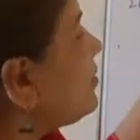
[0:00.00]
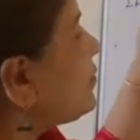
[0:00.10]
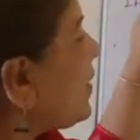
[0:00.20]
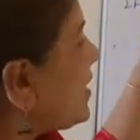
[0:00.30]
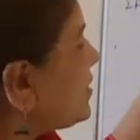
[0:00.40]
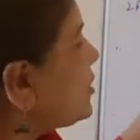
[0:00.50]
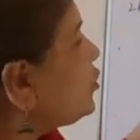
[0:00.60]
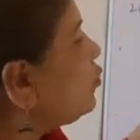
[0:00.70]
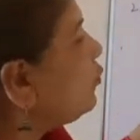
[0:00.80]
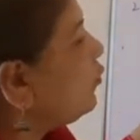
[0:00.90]
passes
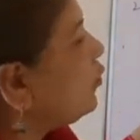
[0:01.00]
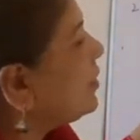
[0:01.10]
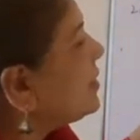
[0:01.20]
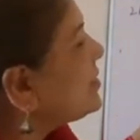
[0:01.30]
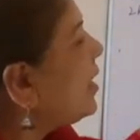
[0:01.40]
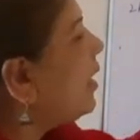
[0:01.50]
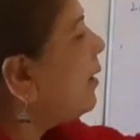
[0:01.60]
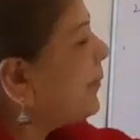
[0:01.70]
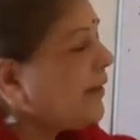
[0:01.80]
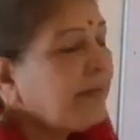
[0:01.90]
through focus
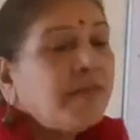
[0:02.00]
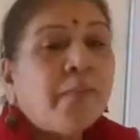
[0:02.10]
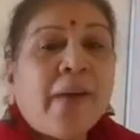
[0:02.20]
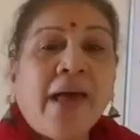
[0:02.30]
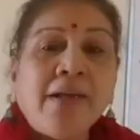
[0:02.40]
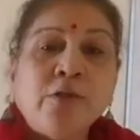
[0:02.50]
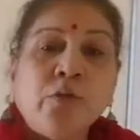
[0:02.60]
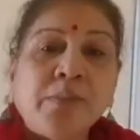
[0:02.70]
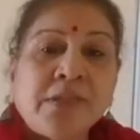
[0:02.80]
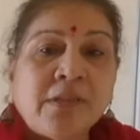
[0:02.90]
becomes parallel to
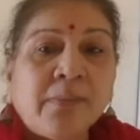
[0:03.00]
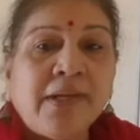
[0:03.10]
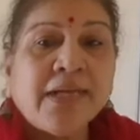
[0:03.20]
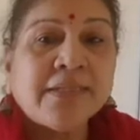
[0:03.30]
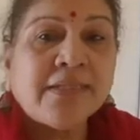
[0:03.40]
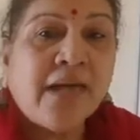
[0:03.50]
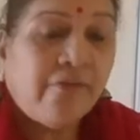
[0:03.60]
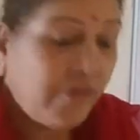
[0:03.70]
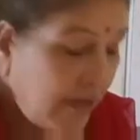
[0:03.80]
principal axis after